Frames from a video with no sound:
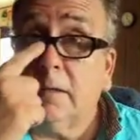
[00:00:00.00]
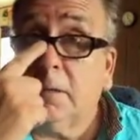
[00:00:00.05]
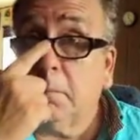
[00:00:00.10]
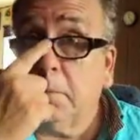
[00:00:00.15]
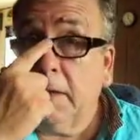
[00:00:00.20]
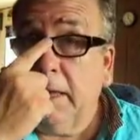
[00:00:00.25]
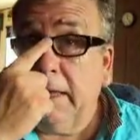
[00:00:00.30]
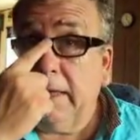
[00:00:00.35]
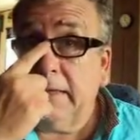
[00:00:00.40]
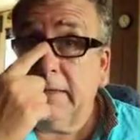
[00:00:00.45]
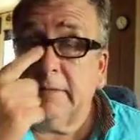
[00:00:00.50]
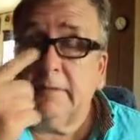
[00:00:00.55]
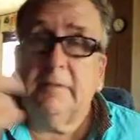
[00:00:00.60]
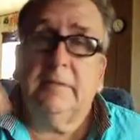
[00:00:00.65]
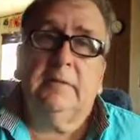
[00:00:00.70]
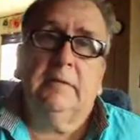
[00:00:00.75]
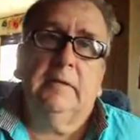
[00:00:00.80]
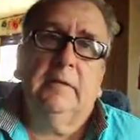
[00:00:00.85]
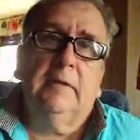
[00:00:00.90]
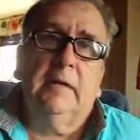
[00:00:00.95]
under the
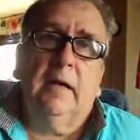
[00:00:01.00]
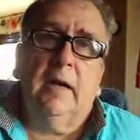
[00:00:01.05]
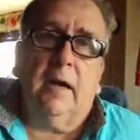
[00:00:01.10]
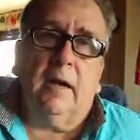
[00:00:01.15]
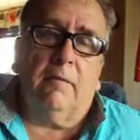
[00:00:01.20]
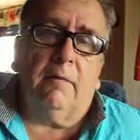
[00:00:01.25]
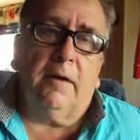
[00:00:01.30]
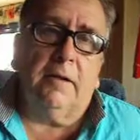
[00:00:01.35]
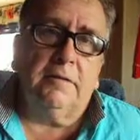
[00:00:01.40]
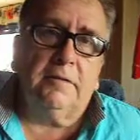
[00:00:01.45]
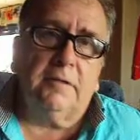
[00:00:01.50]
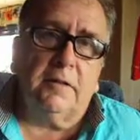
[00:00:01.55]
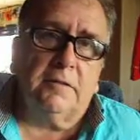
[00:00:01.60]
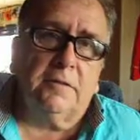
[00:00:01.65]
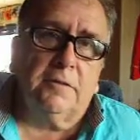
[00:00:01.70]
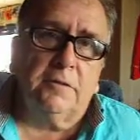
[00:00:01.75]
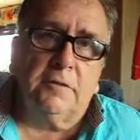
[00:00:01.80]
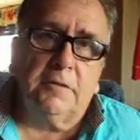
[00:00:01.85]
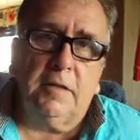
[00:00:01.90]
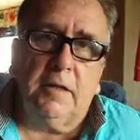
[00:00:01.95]
blankets. Our
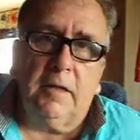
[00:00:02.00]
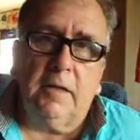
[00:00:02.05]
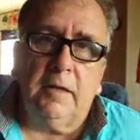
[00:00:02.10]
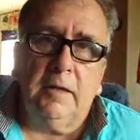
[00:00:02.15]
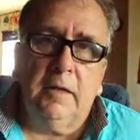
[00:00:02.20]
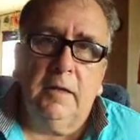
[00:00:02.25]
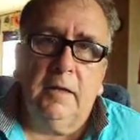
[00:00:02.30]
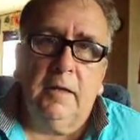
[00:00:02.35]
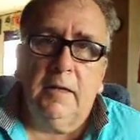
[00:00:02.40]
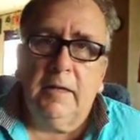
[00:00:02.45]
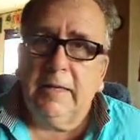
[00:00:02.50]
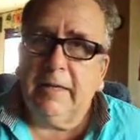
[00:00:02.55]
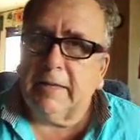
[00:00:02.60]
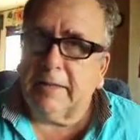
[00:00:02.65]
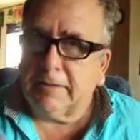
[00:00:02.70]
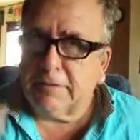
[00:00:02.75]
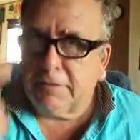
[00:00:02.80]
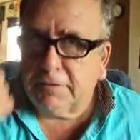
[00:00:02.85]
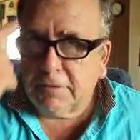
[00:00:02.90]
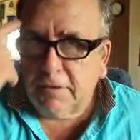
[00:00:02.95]
ancestors did it.
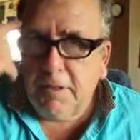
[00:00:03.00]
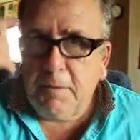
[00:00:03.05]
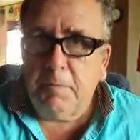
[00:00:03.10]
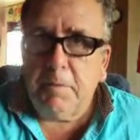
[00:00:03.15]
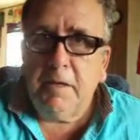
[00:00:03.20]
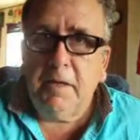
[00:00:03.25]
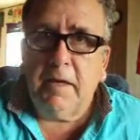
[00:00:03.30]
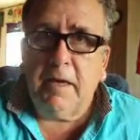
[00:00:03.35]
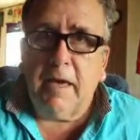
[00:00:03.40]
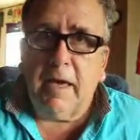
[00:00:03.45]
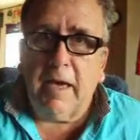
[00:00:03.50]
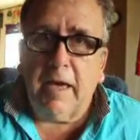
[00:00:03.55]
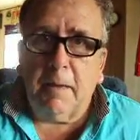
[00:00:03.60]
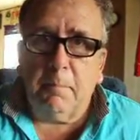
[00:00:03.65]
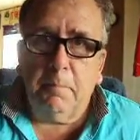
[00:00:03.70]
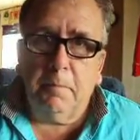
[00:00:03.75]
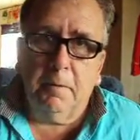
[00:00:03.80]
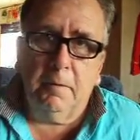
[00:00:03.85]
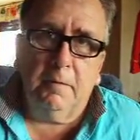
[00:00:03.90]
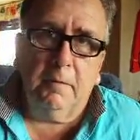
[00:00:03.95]
Get a sleeping
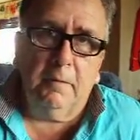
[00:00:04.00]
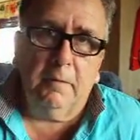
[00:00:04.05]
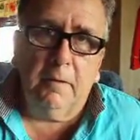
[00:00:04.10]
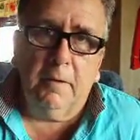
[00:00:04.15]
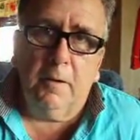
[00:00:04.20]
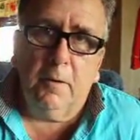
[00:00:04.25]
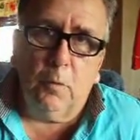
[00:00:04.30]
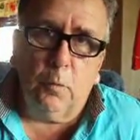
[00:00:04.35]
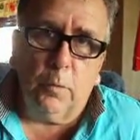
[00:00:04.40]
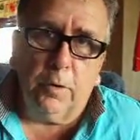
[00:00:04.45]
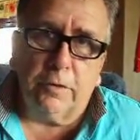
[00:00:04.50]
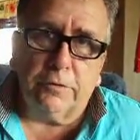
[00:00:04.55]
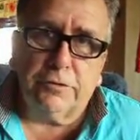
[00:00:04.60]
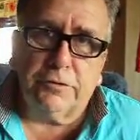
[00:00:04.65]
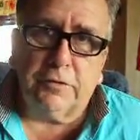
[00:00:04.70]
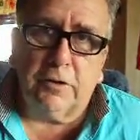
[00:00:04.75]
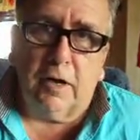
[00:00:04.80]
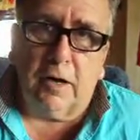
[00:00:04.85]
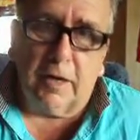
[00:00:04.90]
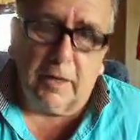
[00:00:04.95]
cap,
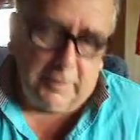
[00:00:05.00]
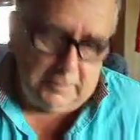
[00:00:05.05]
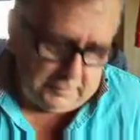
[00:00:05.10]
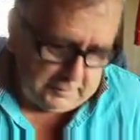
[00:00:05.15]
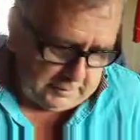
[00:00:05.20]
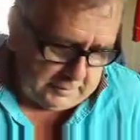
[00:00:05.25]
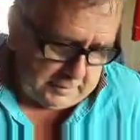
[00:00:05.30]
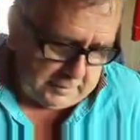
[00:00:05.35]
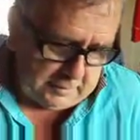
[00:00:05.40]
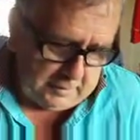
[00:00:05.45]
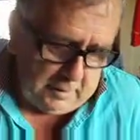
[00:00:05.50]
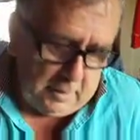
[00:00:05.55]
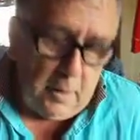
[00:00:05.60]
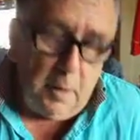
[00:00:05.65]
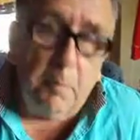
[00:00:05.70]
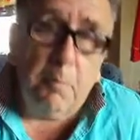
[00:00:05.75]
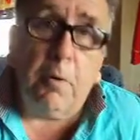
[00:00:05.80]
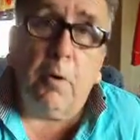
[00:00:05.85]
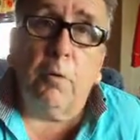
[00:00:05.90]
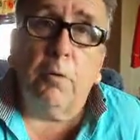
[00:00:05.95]
wear socks, get
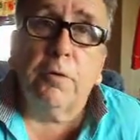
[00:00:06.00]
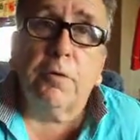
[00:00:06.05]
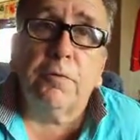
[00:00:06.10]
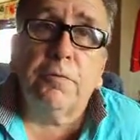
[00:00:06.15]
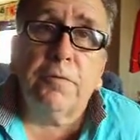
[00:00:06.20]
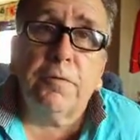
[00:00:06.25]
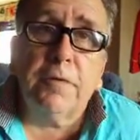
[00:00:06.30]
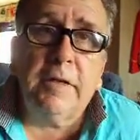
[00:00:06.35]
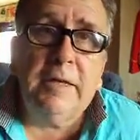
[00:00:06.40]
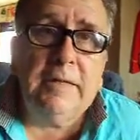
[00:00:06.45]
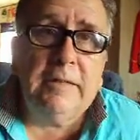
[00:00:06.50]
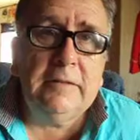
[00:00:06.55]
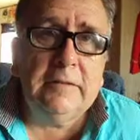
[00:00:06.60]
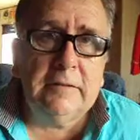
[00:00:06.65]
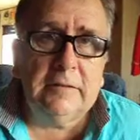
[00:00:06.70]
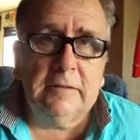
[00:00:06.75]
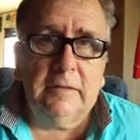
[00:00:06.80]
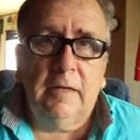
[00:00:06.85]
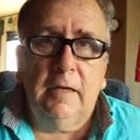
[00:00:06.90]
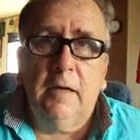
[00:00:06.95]
polar
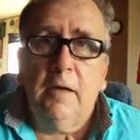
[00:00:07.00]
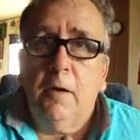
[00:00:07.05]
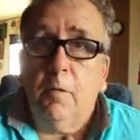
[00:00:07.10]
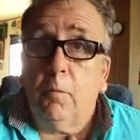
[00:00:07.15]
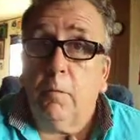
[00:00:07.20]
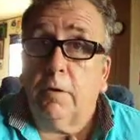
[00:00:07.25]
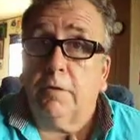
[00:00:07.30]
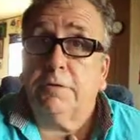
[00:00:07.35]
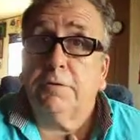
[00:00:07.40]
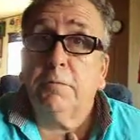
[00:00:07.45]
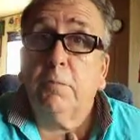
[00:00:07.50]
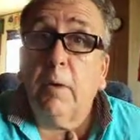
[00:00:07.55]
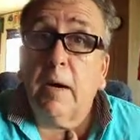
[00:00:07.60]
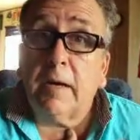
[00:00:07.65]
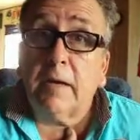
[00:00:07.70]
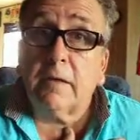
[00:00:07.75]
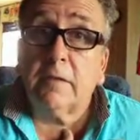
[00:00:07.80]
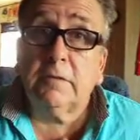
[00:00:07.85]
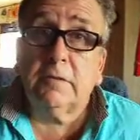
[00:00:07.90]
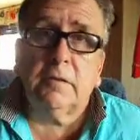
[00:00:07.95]
fleece, wear
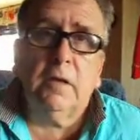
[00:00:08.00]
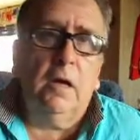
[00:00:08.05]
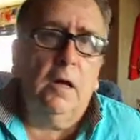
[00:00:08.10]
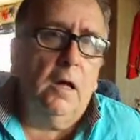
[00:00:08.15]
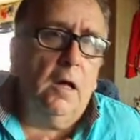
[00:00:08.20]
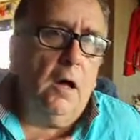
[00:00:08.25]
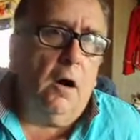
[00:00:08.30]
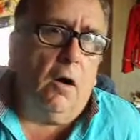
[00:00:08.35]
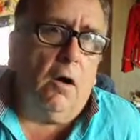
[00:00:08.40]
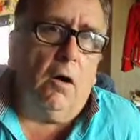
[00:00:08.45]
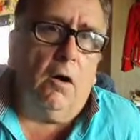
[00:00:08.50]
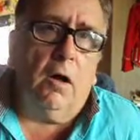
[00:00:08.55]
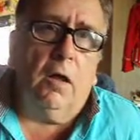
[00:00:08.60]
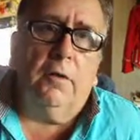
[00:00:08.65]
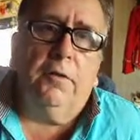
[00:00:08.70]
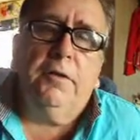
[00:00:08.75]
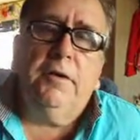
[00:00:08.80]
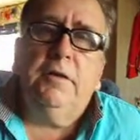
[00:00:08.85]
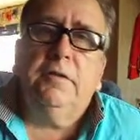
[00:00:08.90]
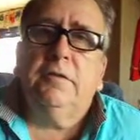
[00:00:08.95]
sweaters.
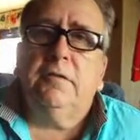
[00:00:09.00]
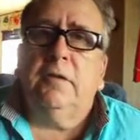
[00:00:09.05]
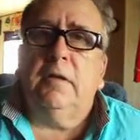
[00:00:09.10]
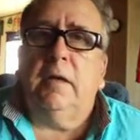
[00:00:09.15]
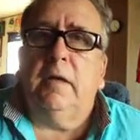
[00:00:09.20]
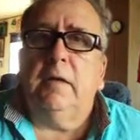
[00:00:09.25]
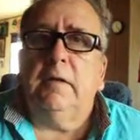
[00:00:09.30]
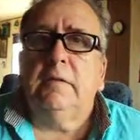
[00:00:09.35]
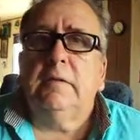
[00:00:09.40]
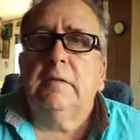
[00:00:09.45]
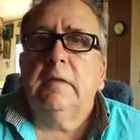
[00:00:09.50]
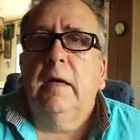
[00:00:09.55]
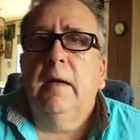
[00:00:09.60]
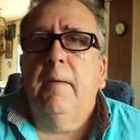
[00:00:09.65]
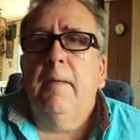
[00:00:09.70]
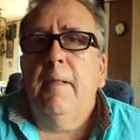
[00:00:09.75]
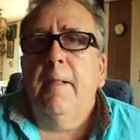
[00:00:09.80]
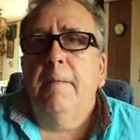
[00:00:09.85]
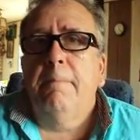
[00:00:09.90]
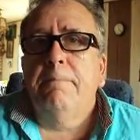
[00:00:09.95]
All these things
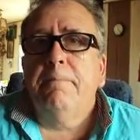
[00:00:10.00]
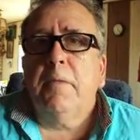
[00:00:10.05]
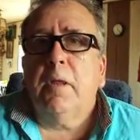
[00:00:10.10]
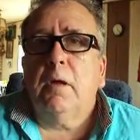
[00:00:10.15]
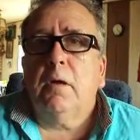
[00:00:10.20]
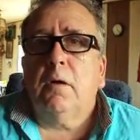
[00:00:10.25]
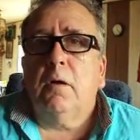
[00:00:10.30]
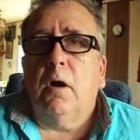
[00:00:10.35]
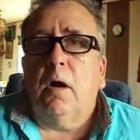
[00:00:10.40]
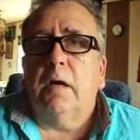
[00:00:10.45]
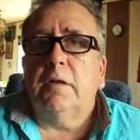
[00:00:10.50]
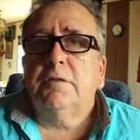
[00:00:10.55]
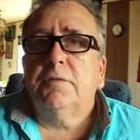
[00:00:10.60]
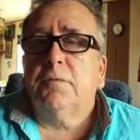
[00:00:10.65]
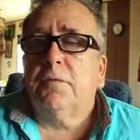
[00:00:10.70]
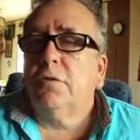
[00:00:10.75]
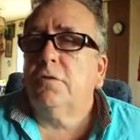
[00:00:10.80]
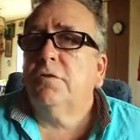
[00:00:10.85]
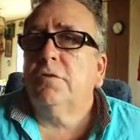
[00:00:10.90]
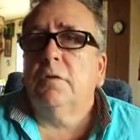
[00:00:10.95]

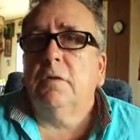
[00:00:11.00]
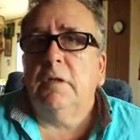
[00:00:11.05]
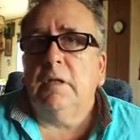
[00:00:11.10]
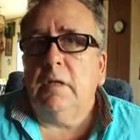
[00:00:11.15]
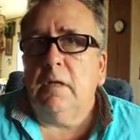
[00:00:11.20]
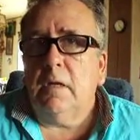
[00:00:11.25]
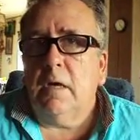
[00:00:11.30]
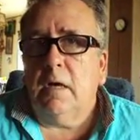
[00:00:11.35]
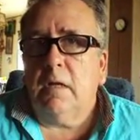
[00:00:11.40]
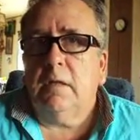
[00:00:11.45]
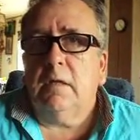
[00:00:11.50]
cost virtually